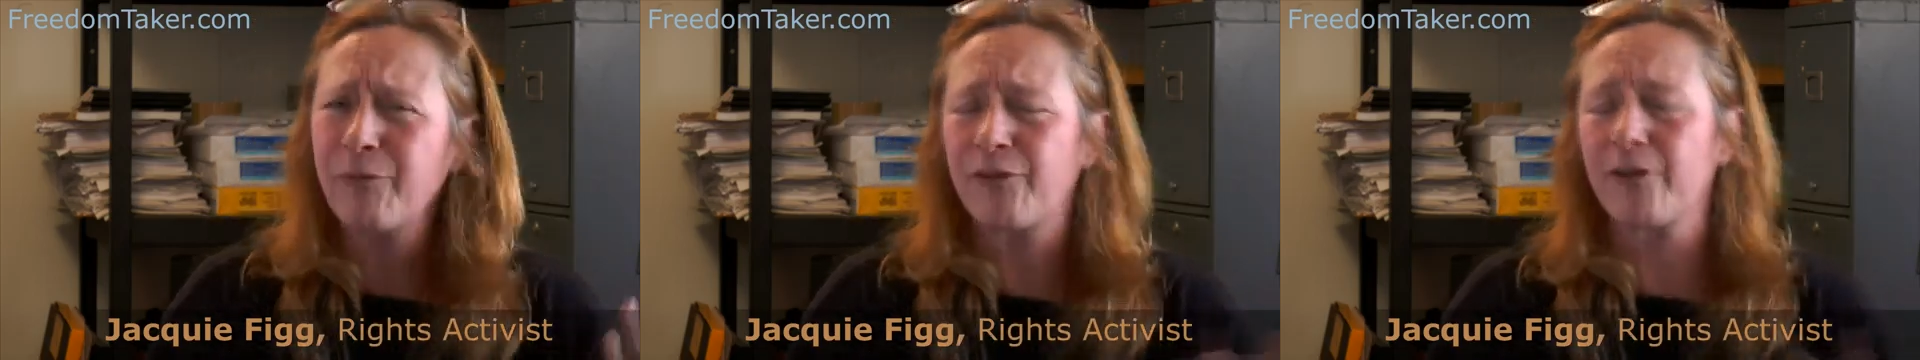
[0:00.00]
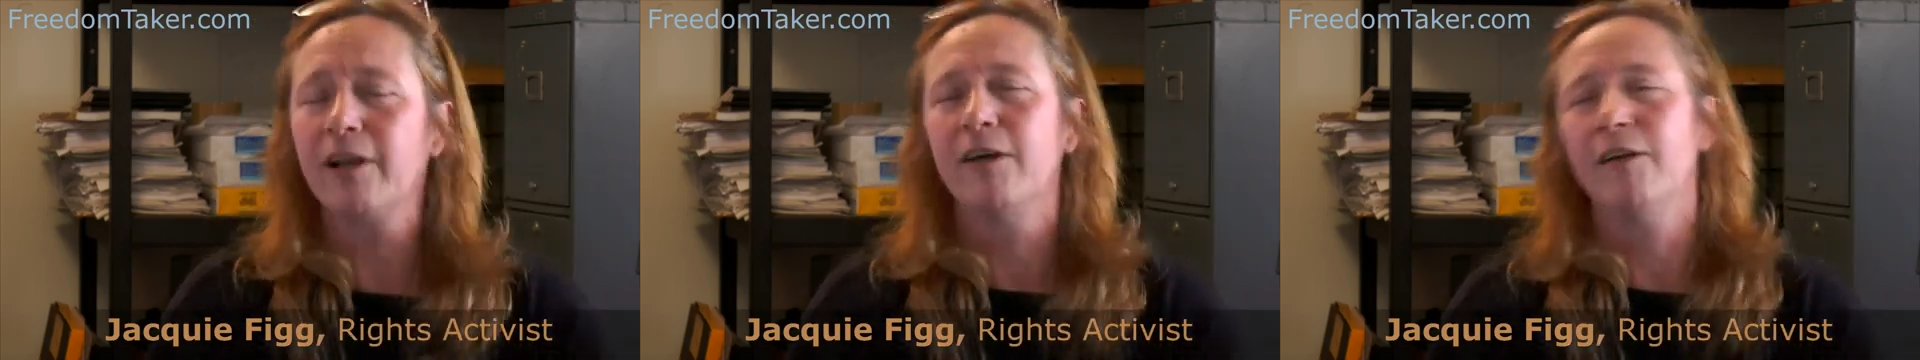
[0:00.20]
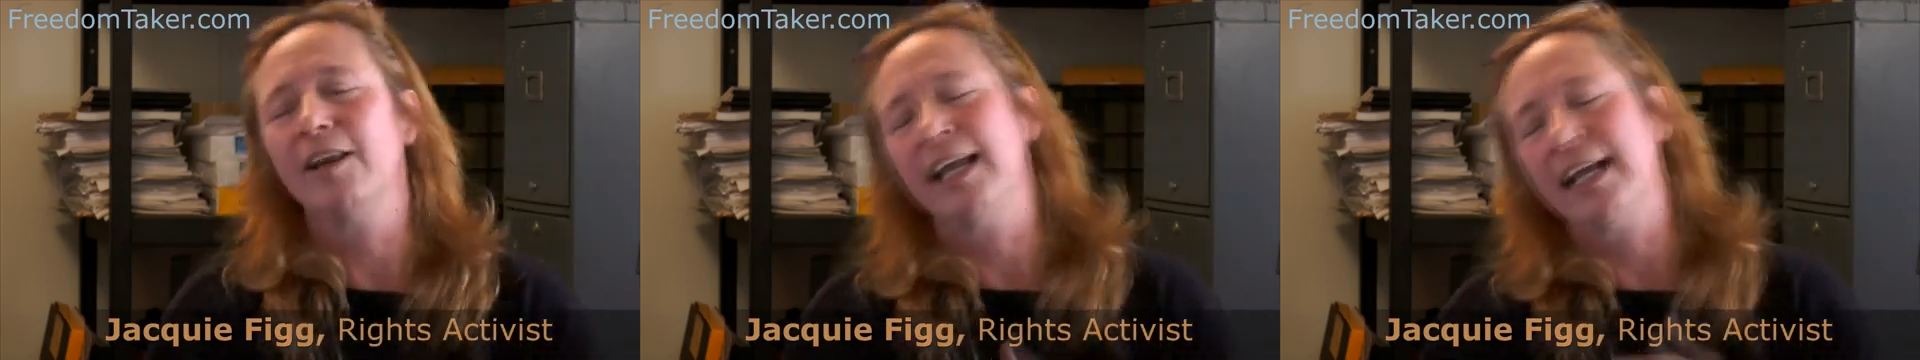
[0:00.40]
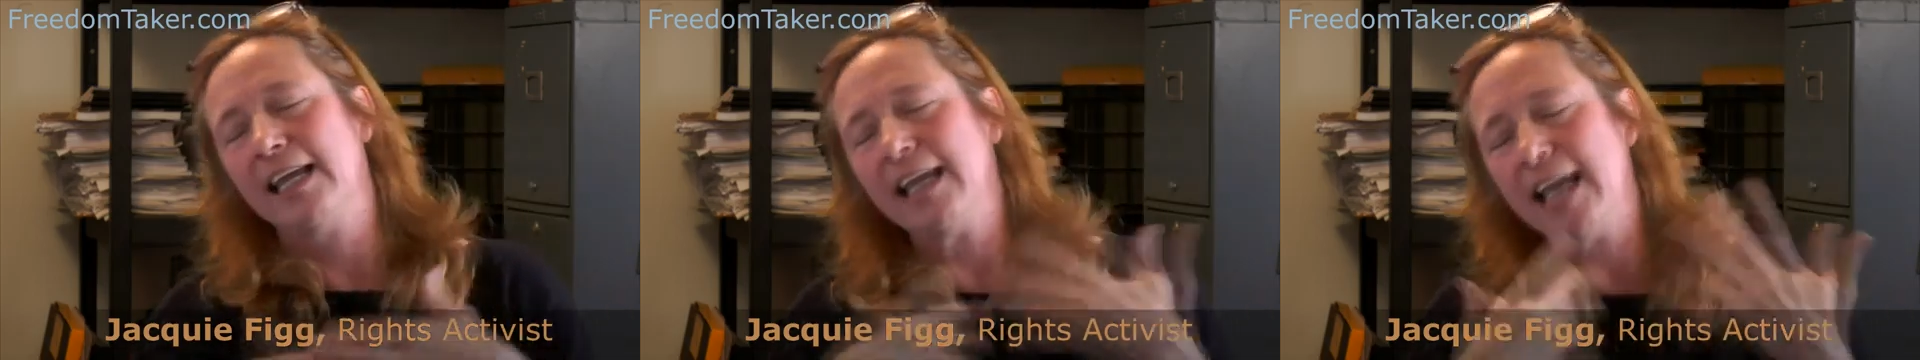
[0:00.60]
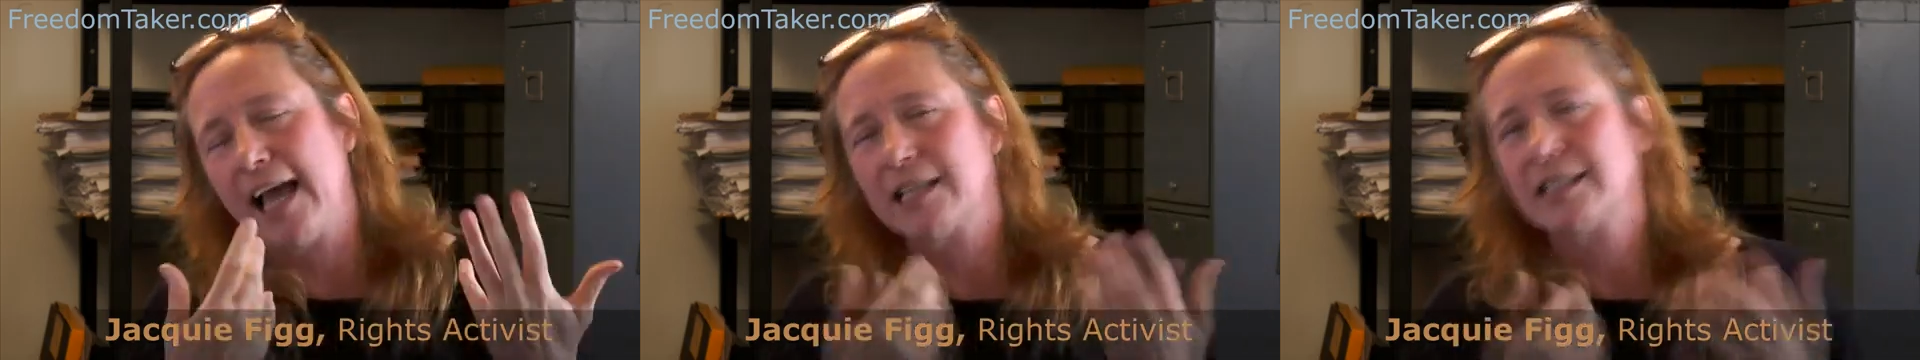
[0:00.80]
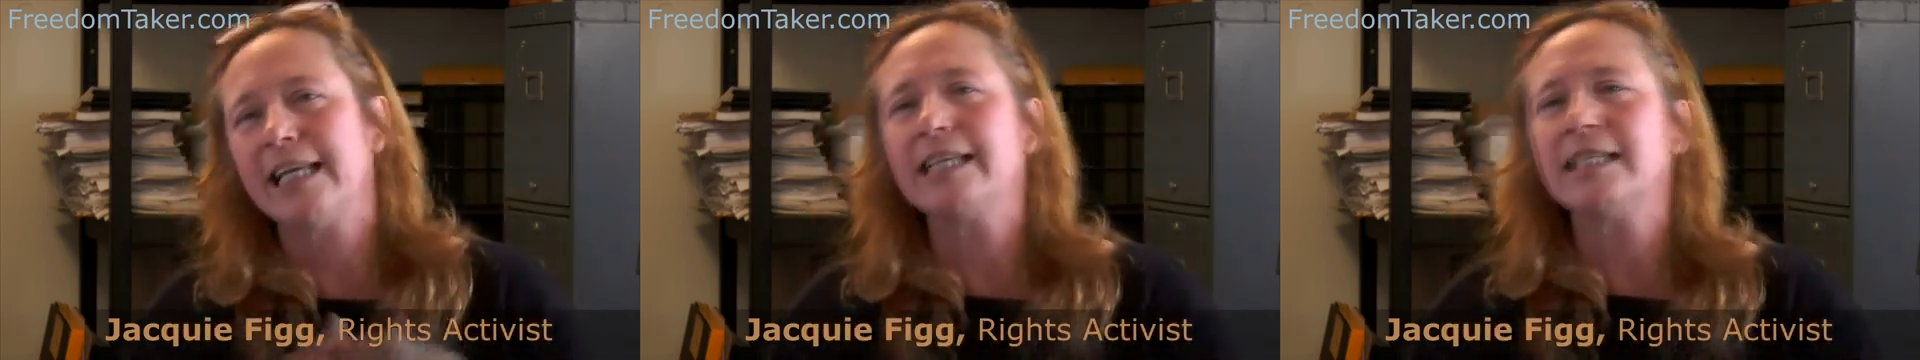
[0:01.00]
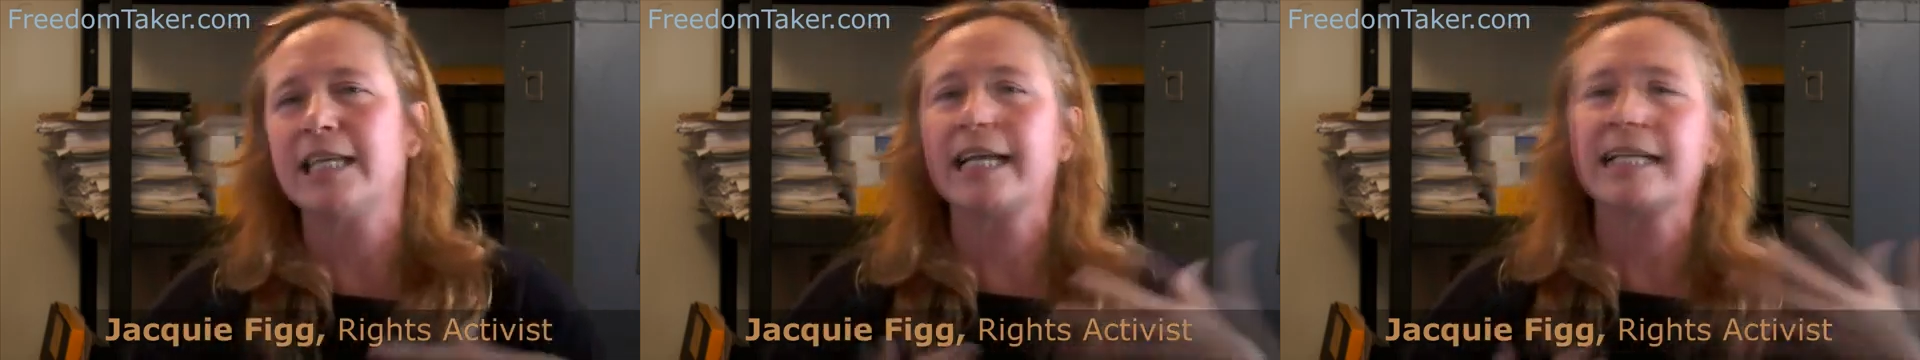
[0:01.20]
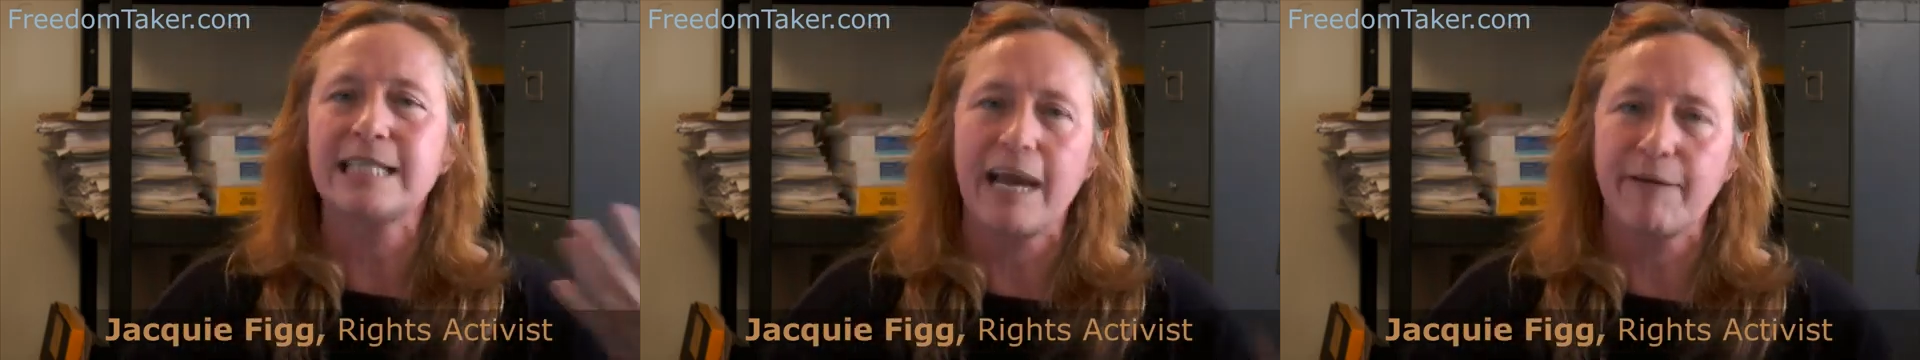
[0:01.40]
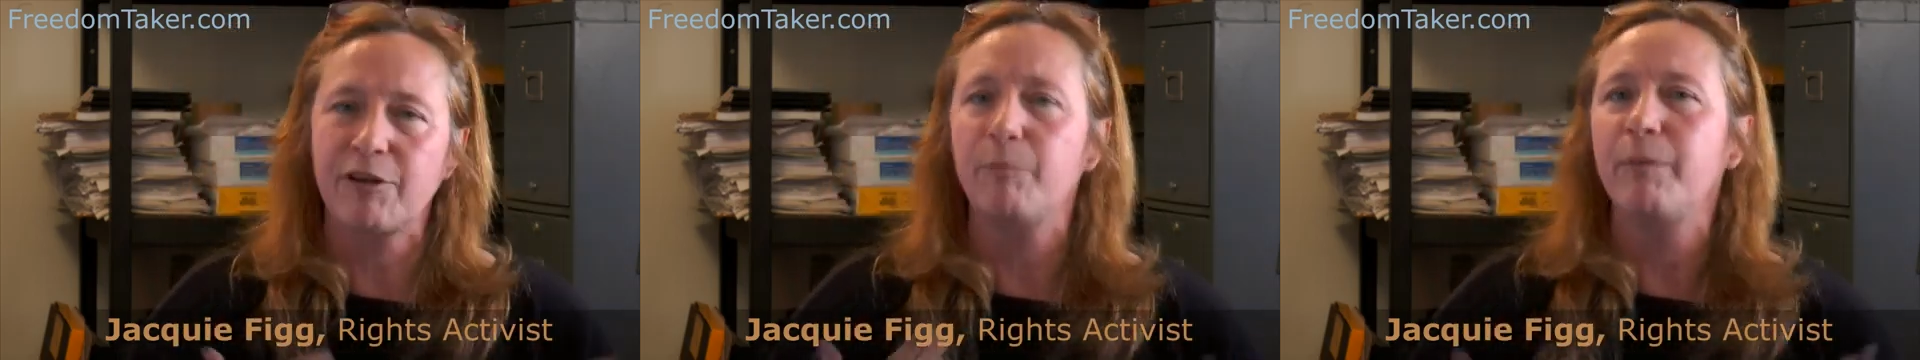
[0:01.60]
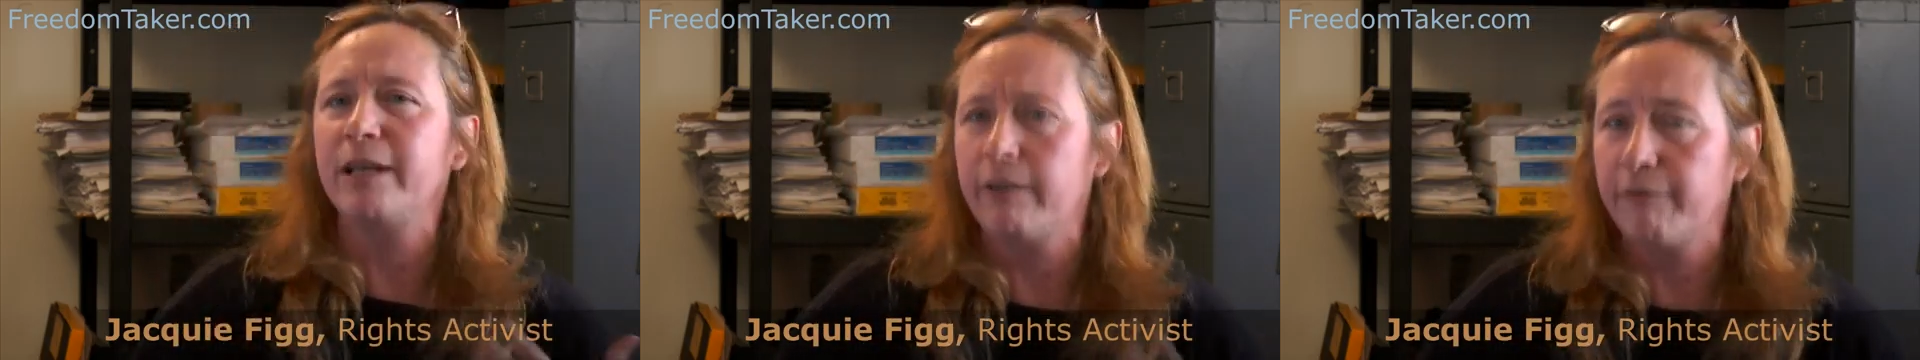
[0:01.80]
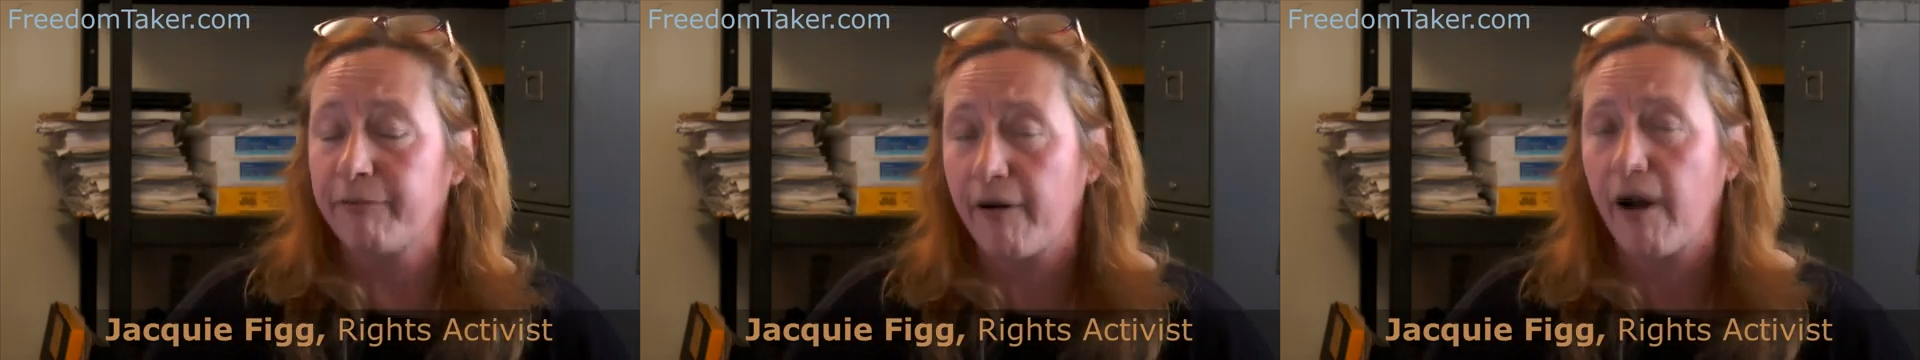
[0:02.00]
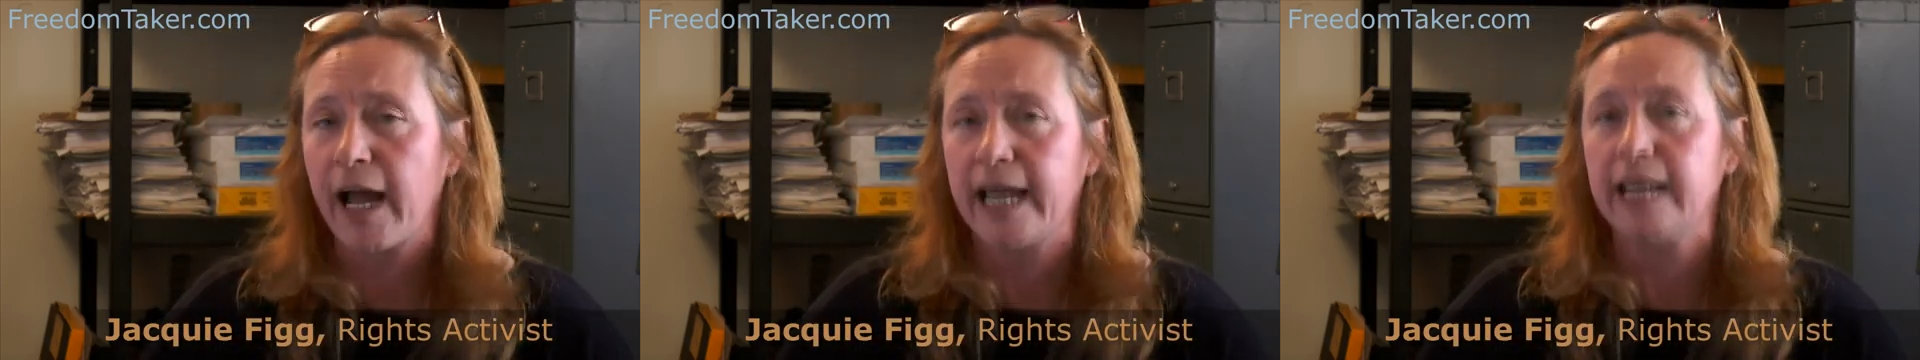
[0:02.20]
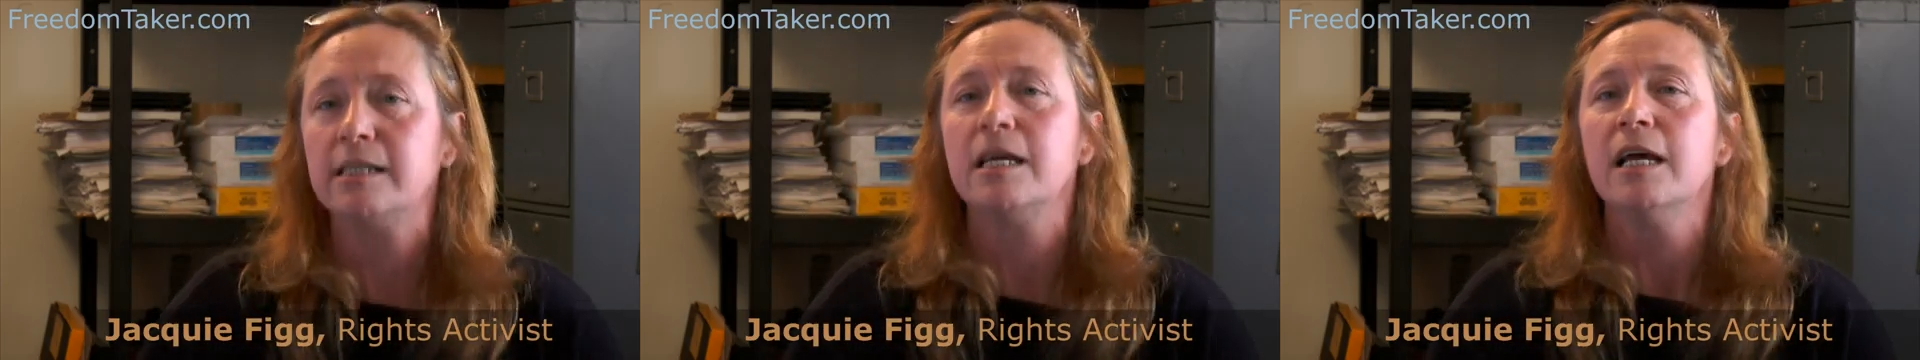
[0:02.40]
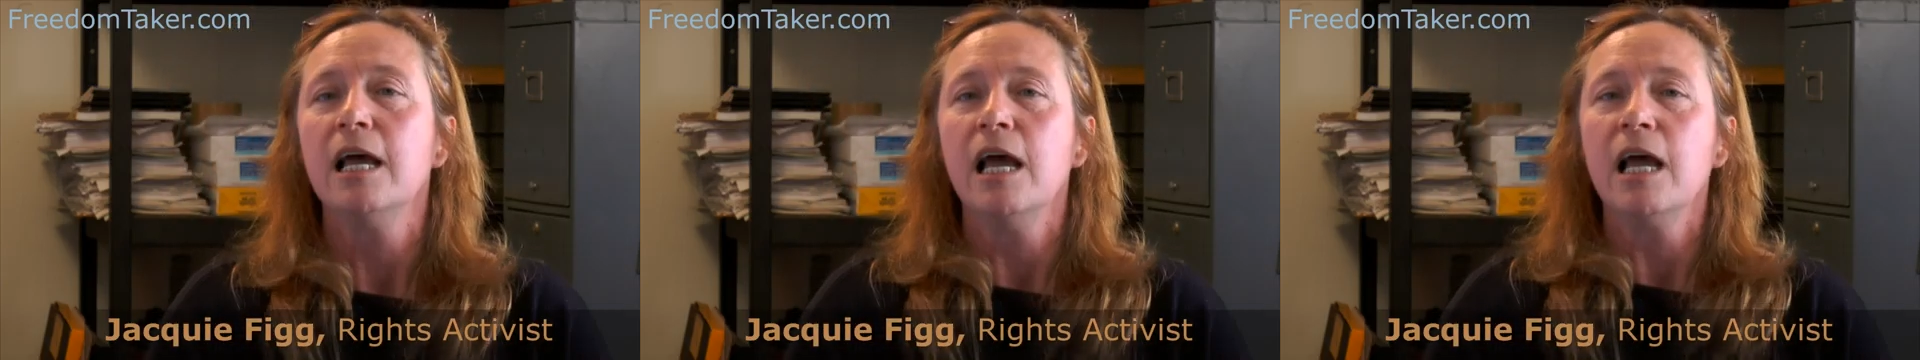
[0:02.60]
Absolutely, person. Yes. These things have to be defined.